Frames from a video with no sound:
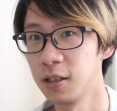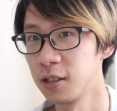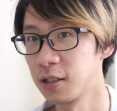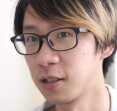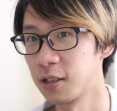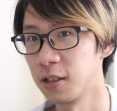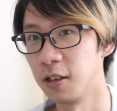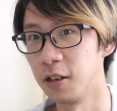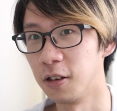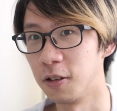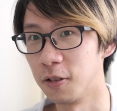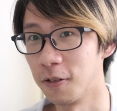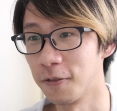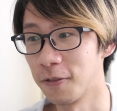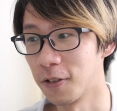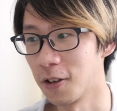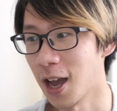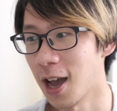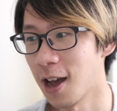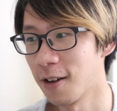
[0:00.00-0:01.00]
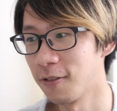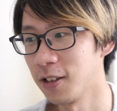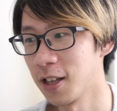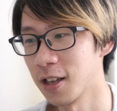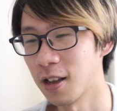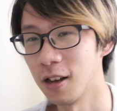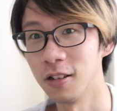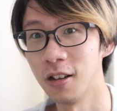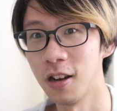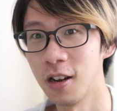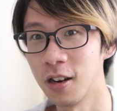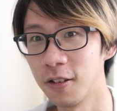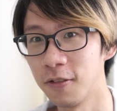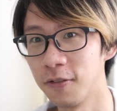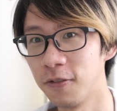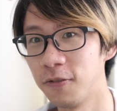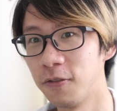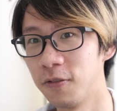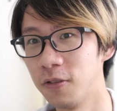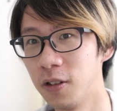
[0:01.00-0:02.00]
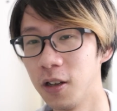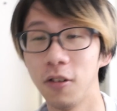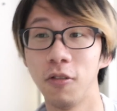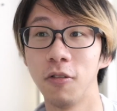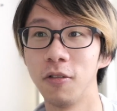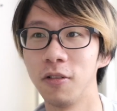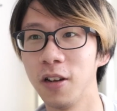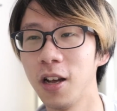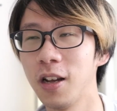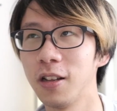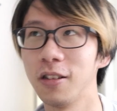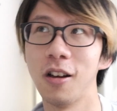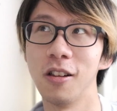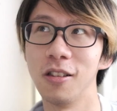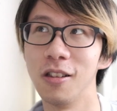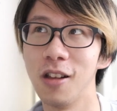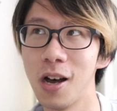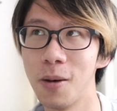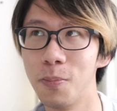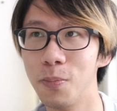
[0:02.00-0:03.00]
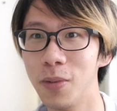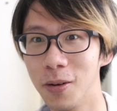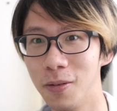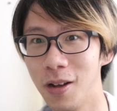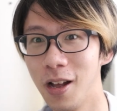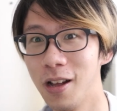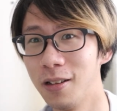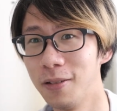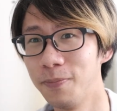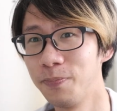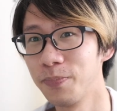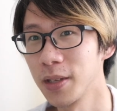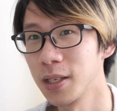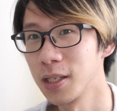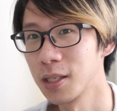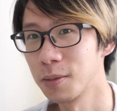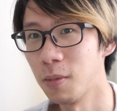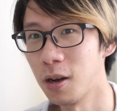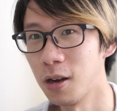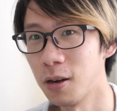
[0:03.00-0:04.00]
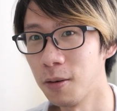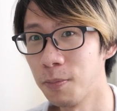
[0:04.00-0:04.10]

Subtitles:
So if you have like a lot of, or not a lot, but a small